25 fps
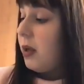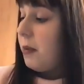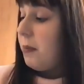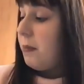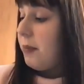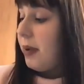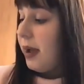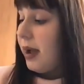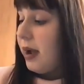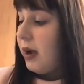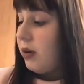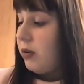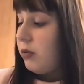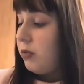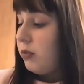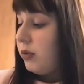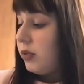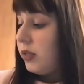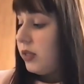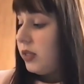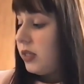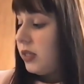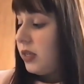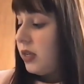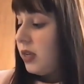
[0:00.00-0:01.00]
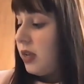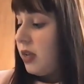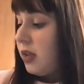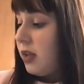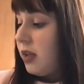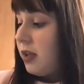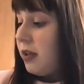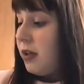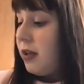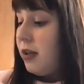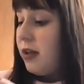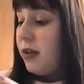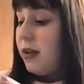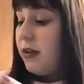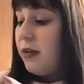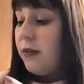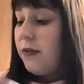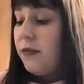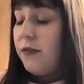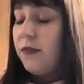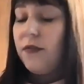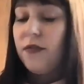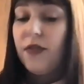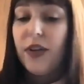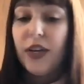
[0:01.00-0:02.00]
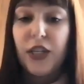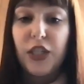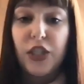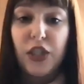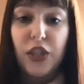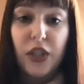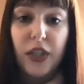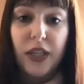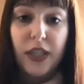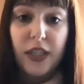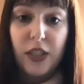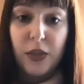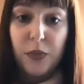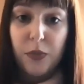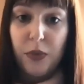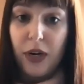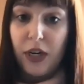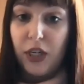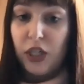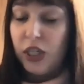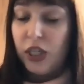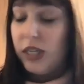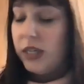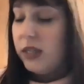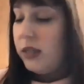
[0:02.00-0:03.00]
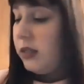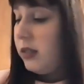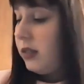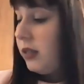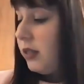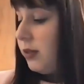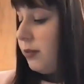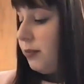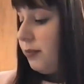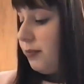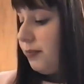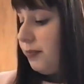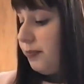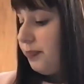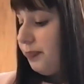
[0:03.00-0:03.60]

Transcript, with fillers: about facial expressions